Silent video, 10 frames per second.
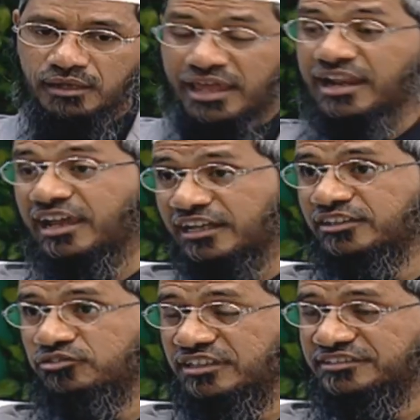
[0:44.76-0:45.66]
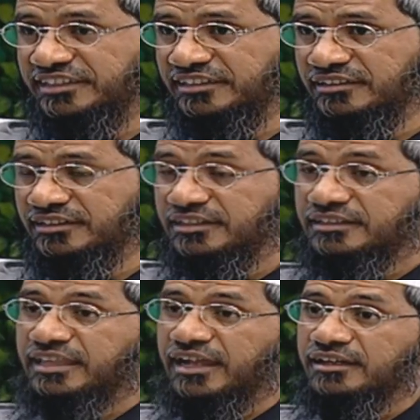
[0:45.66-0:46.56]
And Allah continues and saying
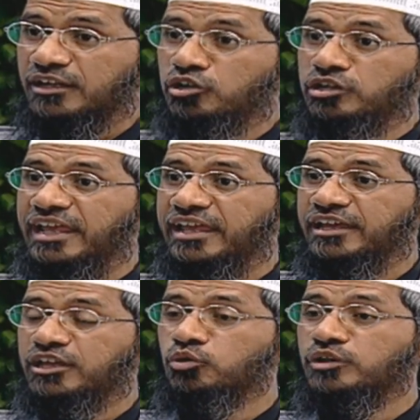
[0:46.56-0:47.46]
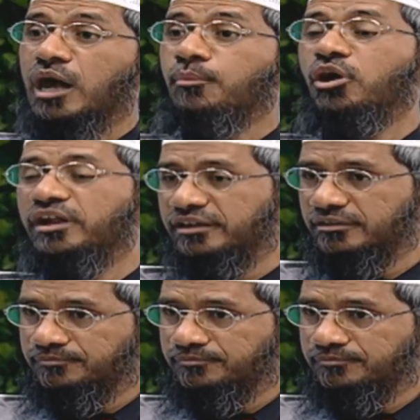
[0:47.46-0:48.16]
that, nay, you'd abhor it.